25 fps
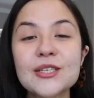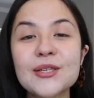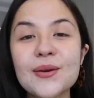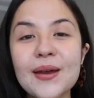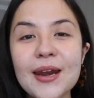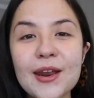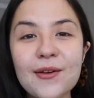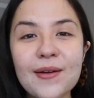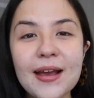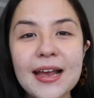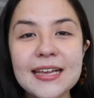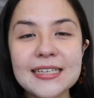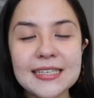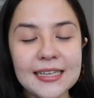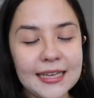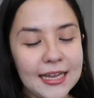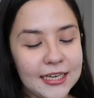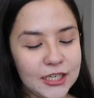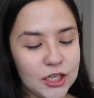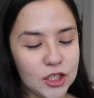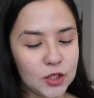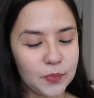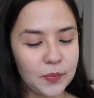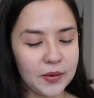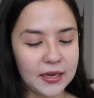So anyways,
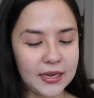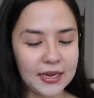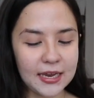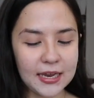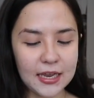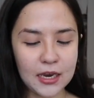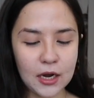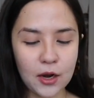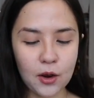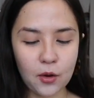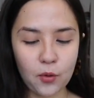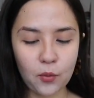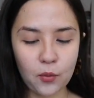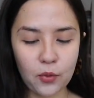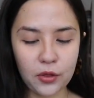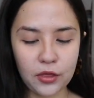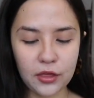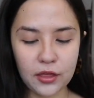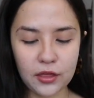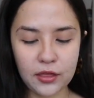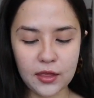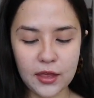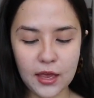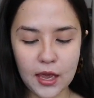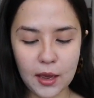let's just begin
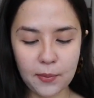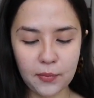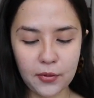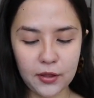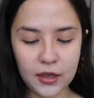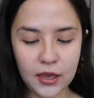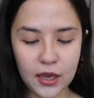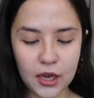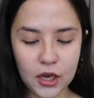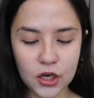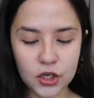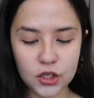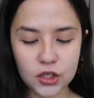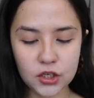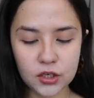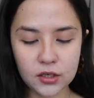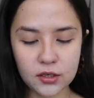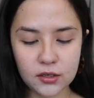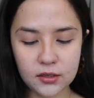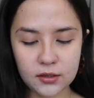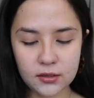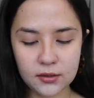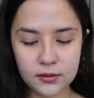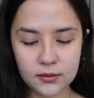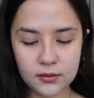with the
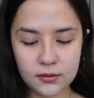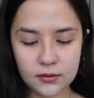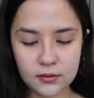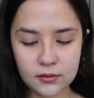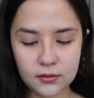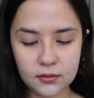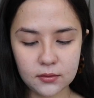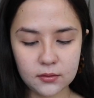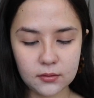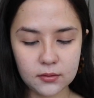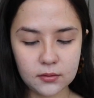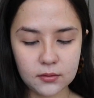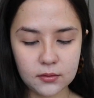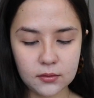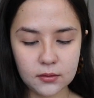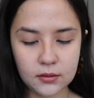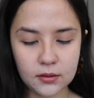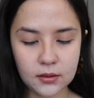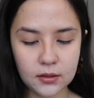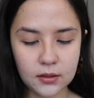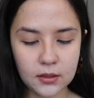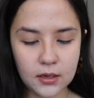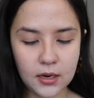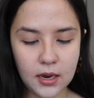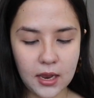application.
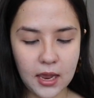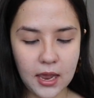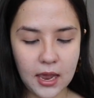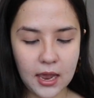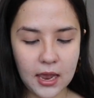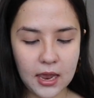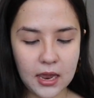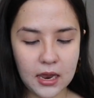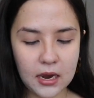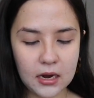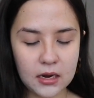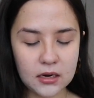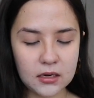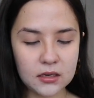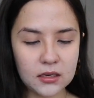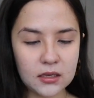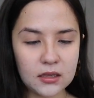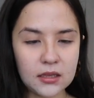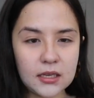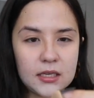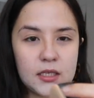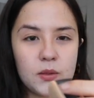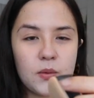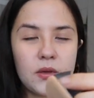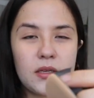And
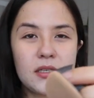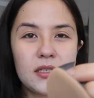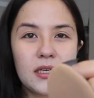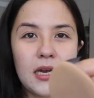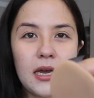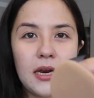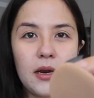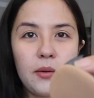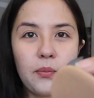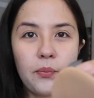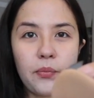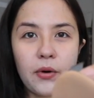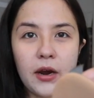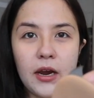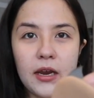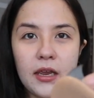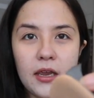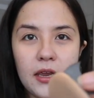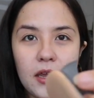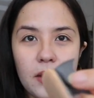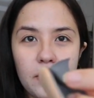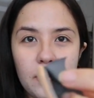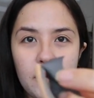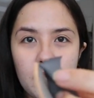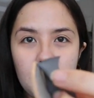this one's kind of
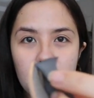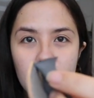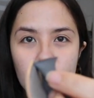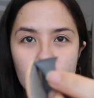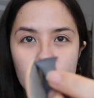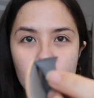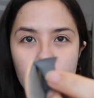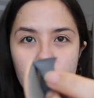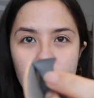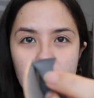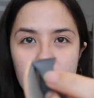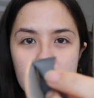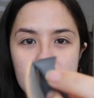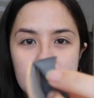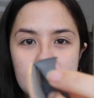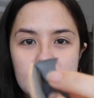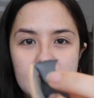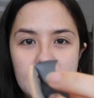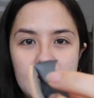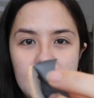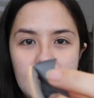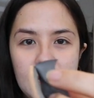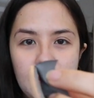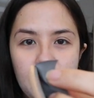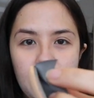breaking a bit. I'm not sure if you can
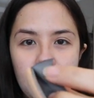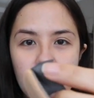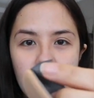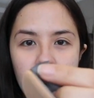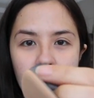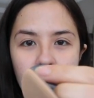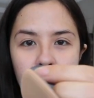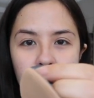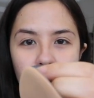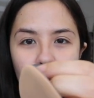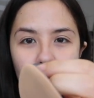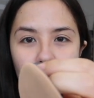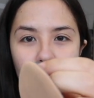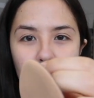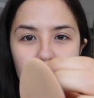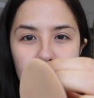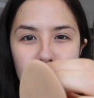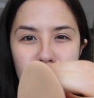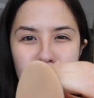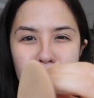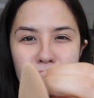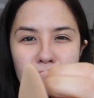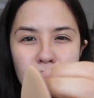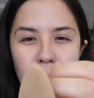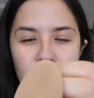see, but I've
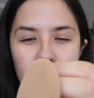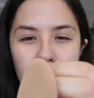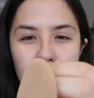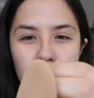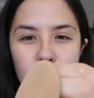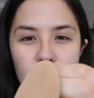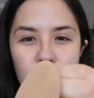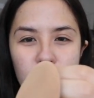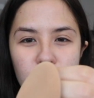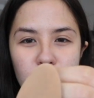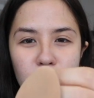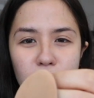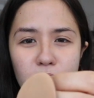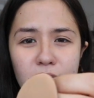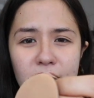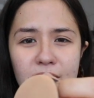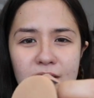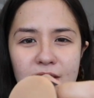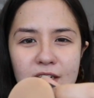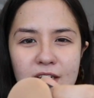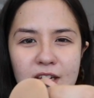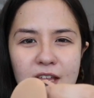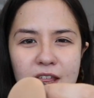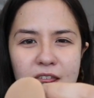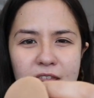almost
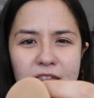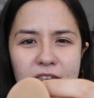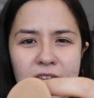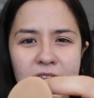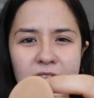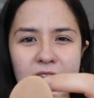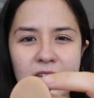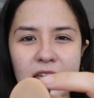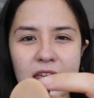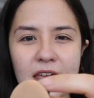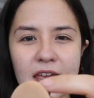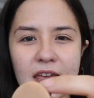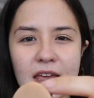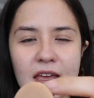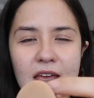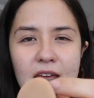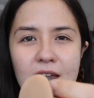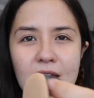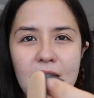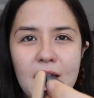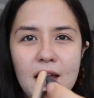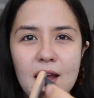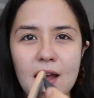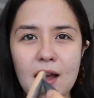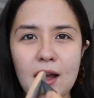broken the
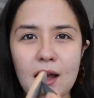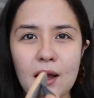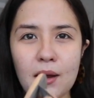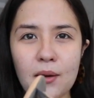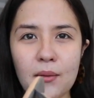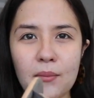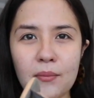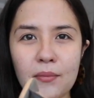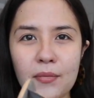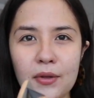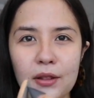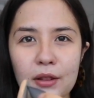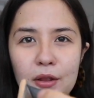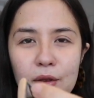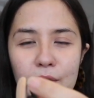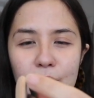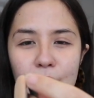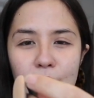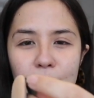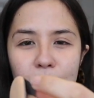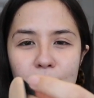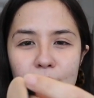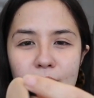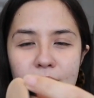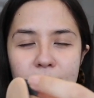
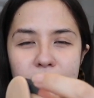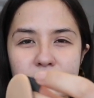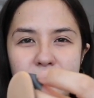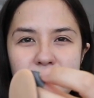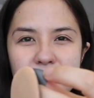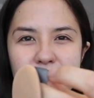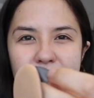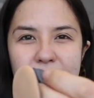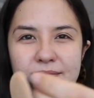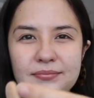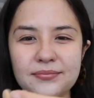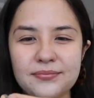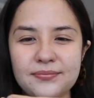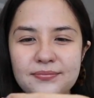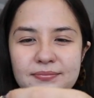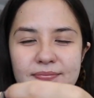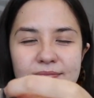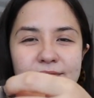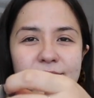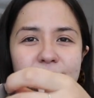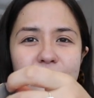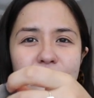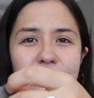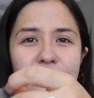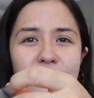little
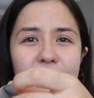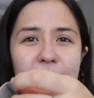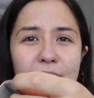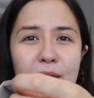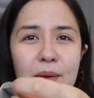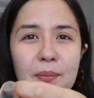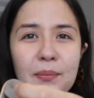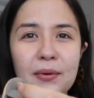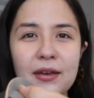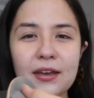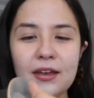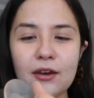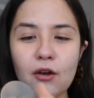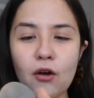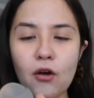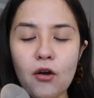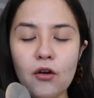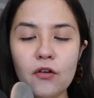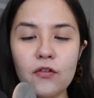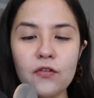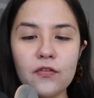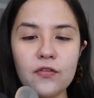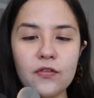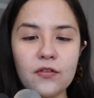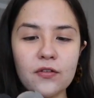finger bit
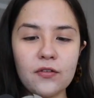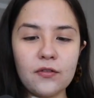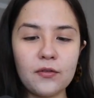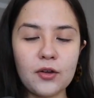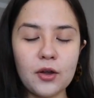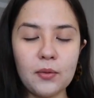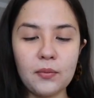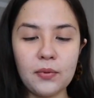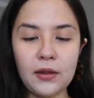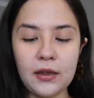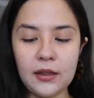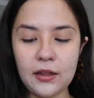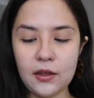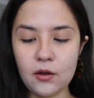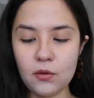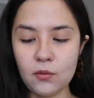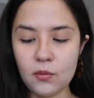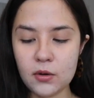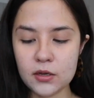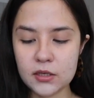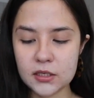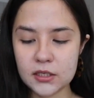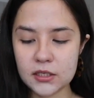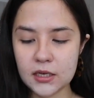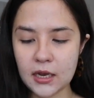off completely on
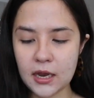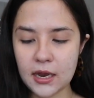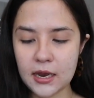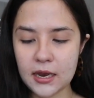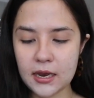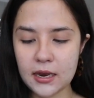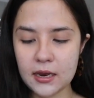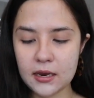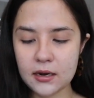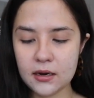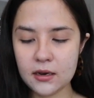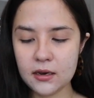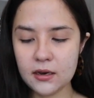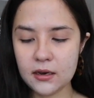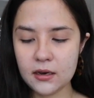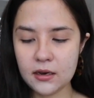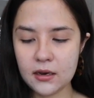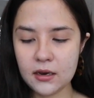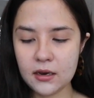one side,